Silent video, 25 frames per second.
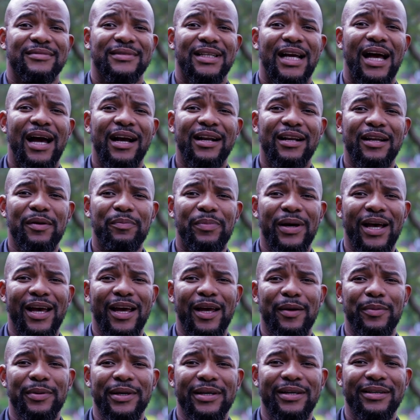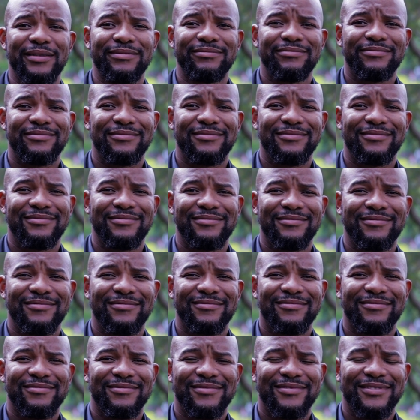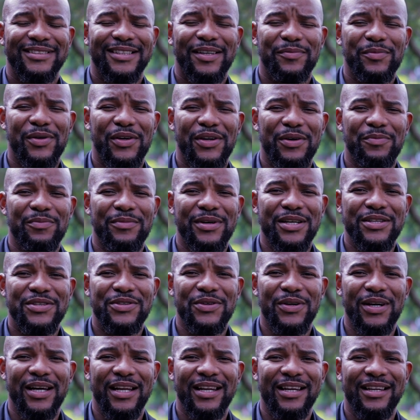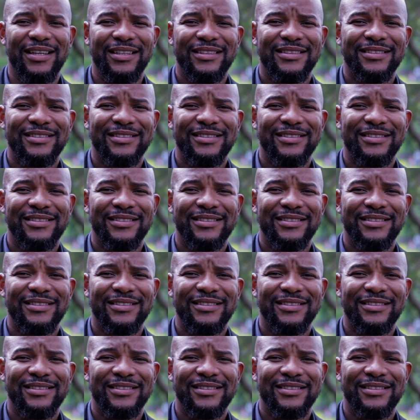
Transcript: Ugly baby. I'm going to miss you, honey.